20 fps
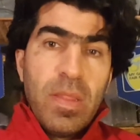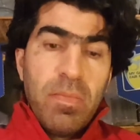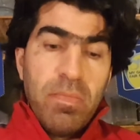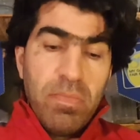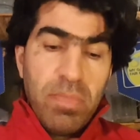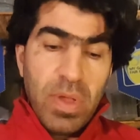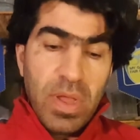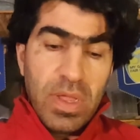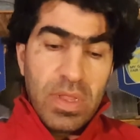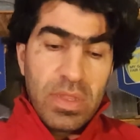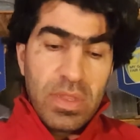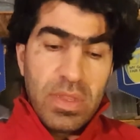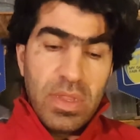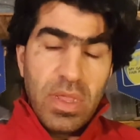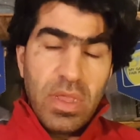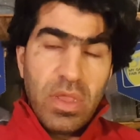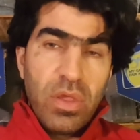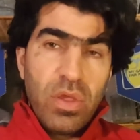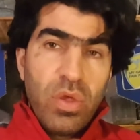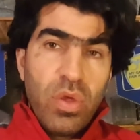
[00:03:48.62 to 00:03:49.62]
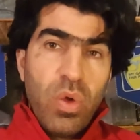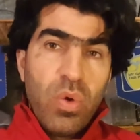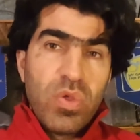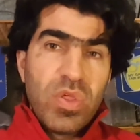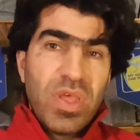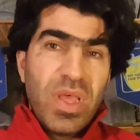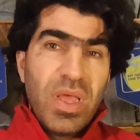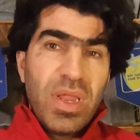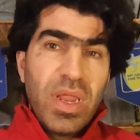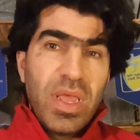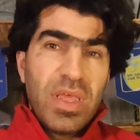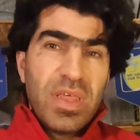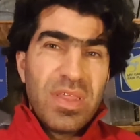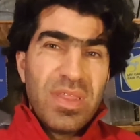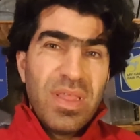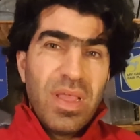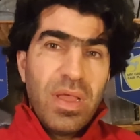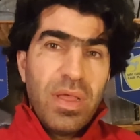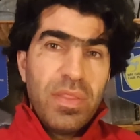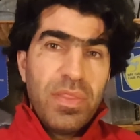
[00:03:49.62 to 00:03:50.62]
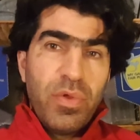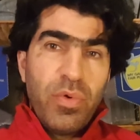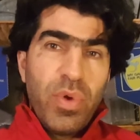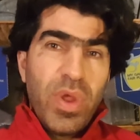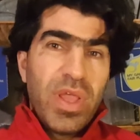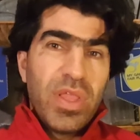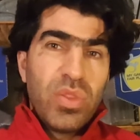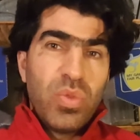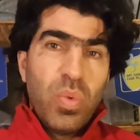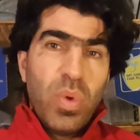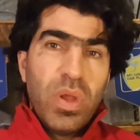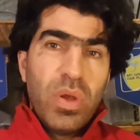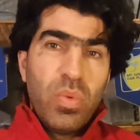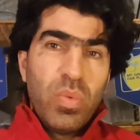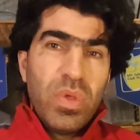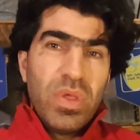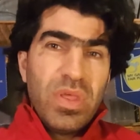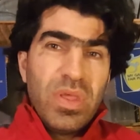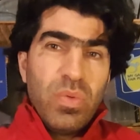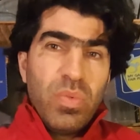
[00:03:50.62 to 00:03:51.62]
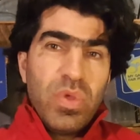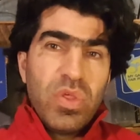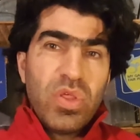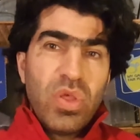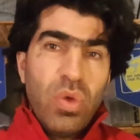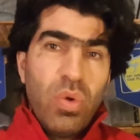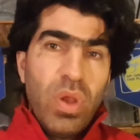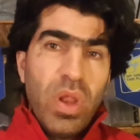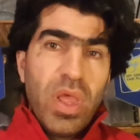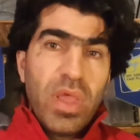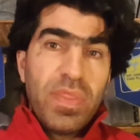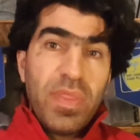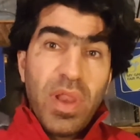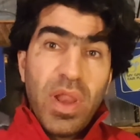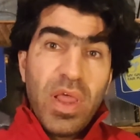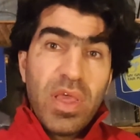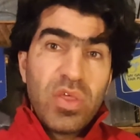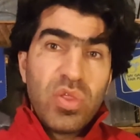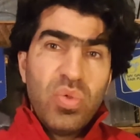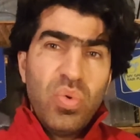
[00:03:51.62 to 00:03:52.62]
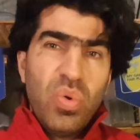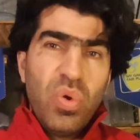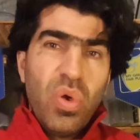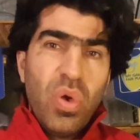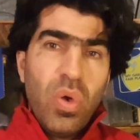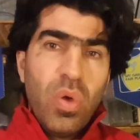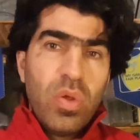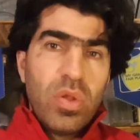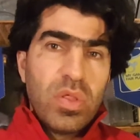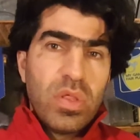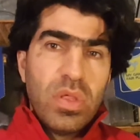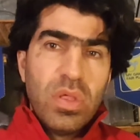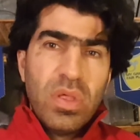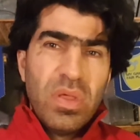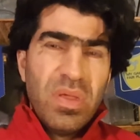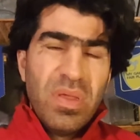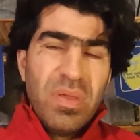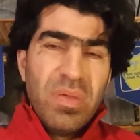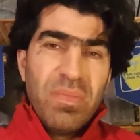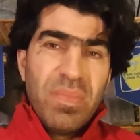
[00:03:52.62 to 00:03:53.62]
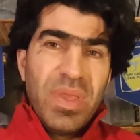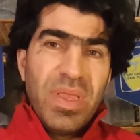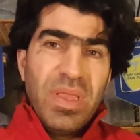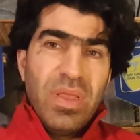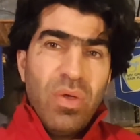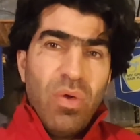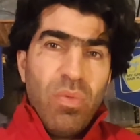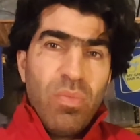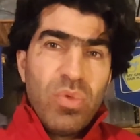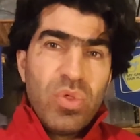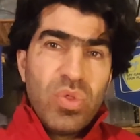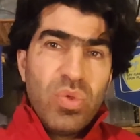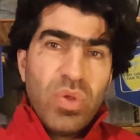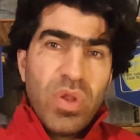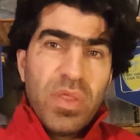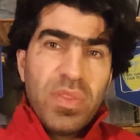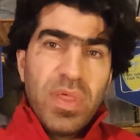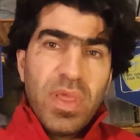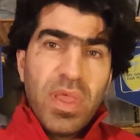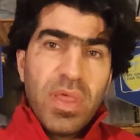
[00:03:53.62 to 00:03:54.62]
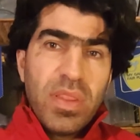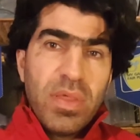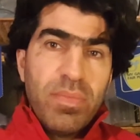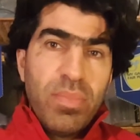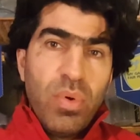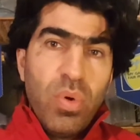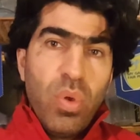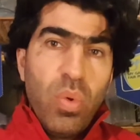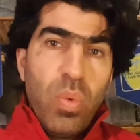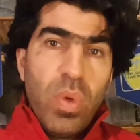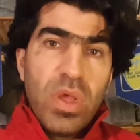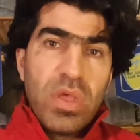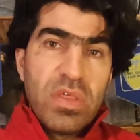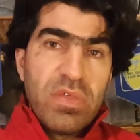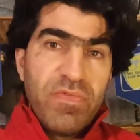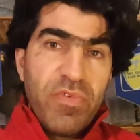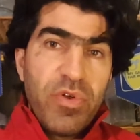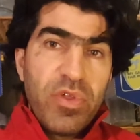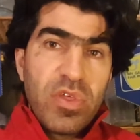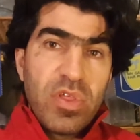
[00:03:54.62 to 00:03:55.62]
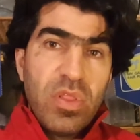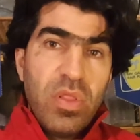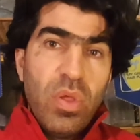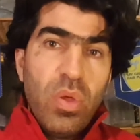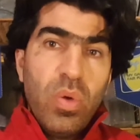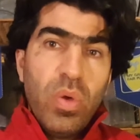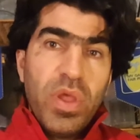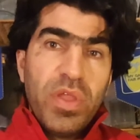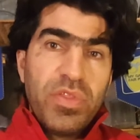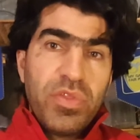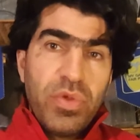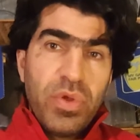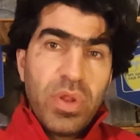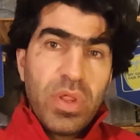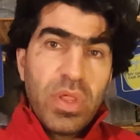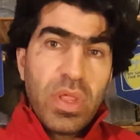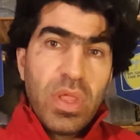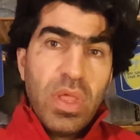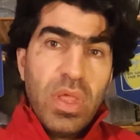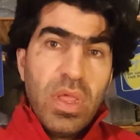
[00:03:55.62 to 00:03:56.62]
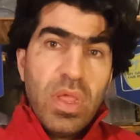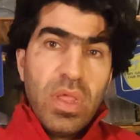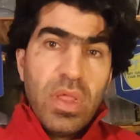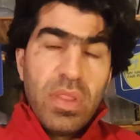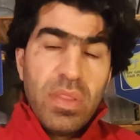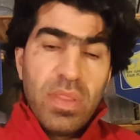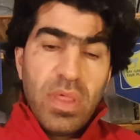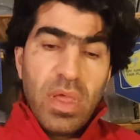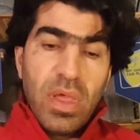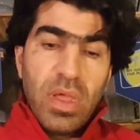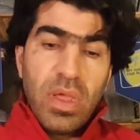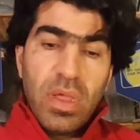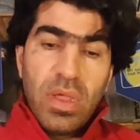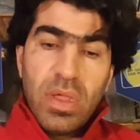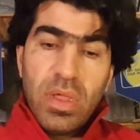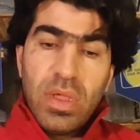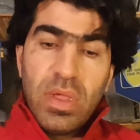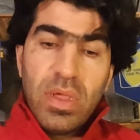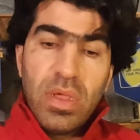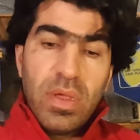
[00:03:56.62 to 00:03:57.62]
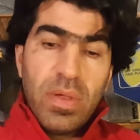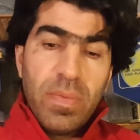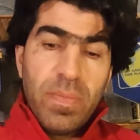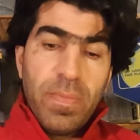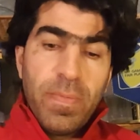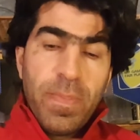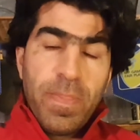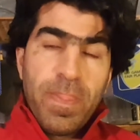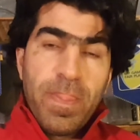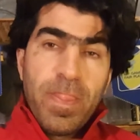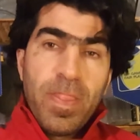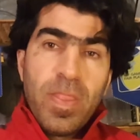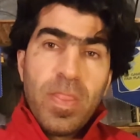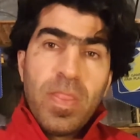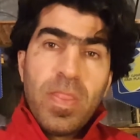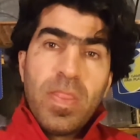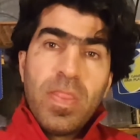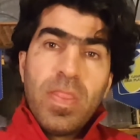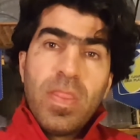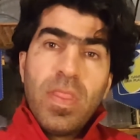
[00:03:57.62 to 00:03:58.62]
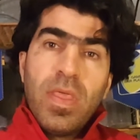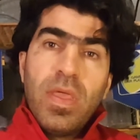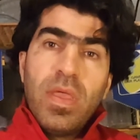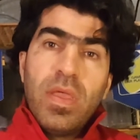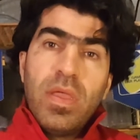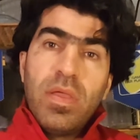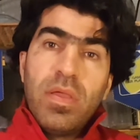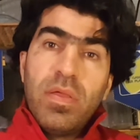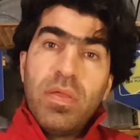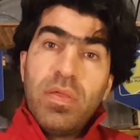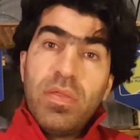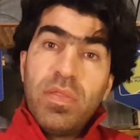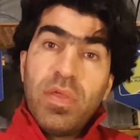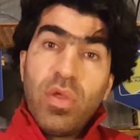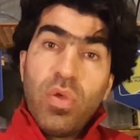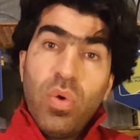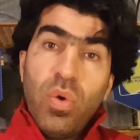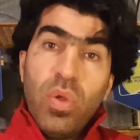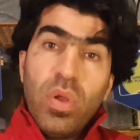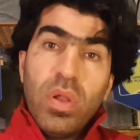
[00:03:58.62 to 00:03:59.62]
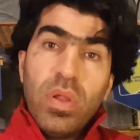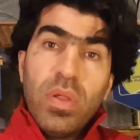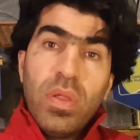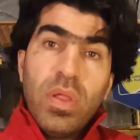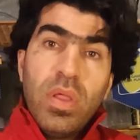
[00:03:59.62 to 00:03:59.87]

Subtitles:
But Gozan, he's not the right one. We saw like the last 2 goals, he almost do nothing, and the ball was very slow entering the goal.